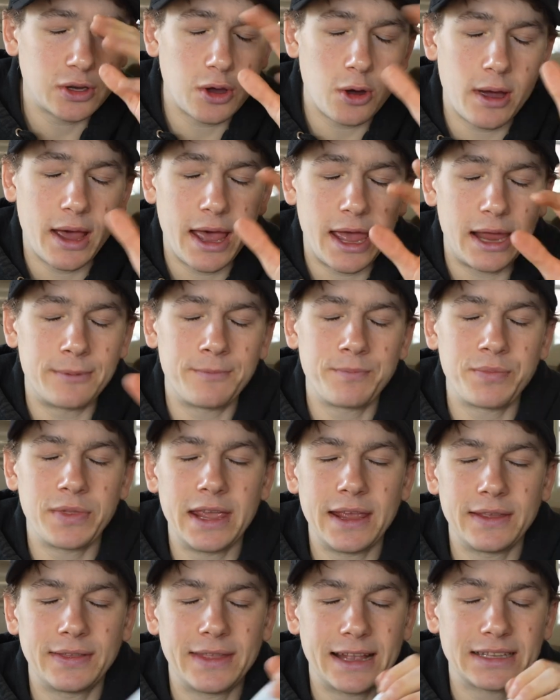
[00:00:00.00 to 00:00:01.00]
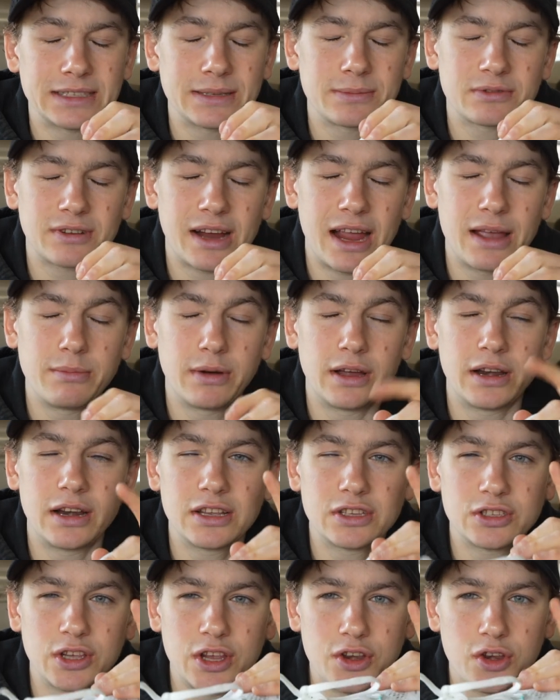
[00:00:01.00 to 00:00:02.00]
go ahead and hit that subscribe button
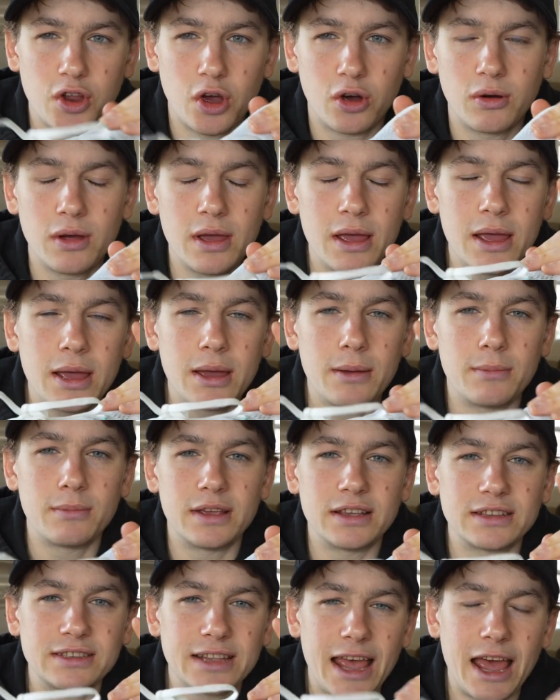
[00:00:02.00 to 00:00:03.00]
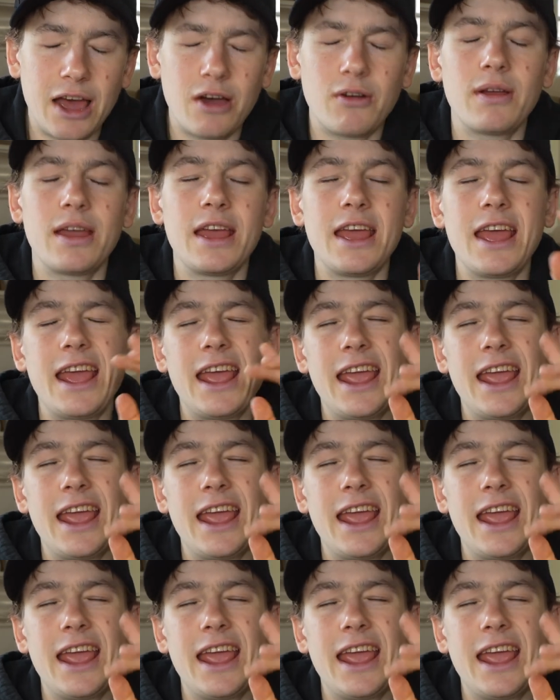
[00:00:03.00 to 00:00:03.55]
so you don't miss out.